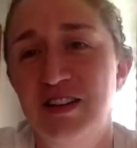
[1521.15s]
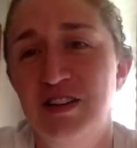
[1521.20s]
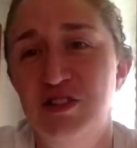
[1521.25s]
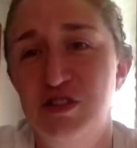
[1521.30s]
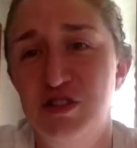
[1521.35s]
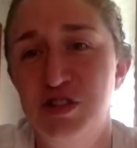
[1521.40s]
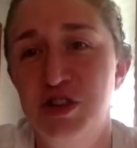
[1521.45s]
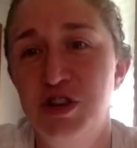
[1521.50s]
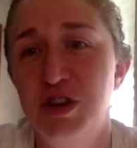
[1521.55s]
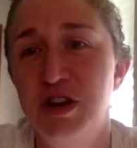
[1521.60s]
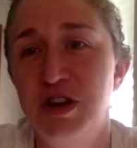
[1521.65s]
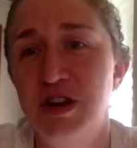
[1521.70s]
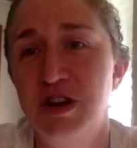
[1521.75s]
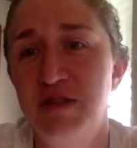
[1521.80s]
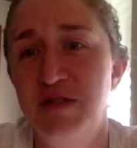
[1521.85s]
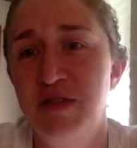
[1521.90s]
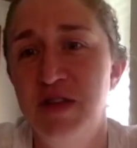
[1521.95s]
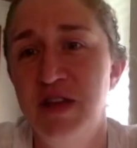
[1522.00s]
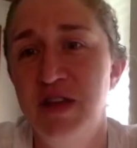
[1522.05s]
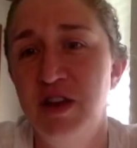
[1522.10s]
so you're an,
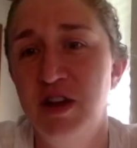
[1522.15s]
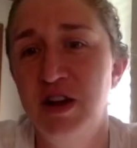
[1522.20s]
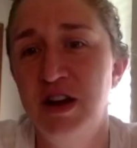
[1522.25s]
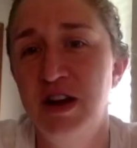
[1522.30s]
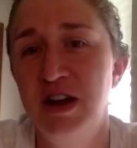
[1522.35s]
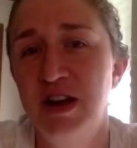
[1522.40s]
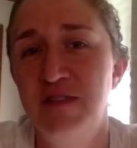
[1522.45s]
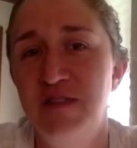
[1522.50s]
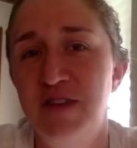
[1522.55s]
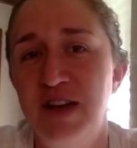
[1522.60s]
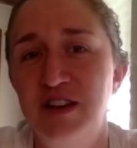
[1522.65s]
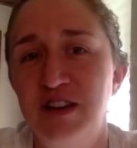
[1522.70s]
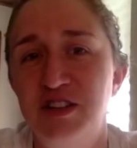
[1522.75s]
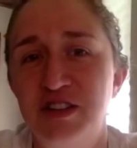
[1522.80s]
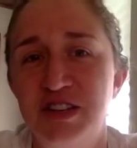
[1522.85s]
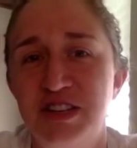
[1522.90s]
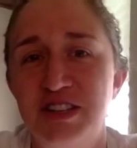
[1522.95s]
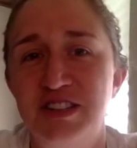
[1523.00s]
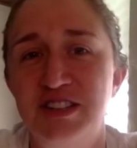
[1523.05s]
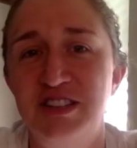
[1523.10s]
you're an
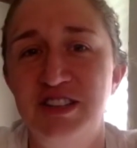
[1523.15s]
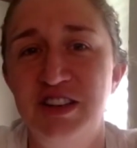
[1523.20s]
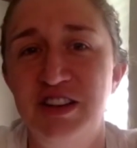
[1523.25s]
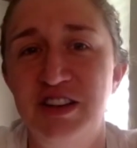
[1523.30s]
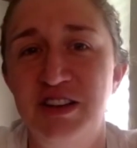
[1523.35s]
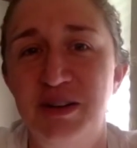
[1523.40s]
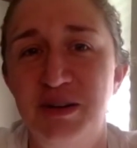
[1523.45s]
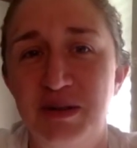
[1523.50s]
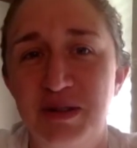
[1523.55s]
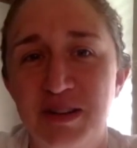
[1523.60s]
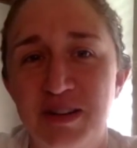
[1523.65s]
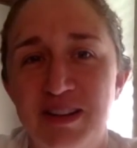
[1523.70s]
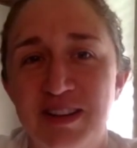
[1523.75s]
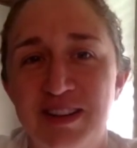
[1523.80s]
adventurous too.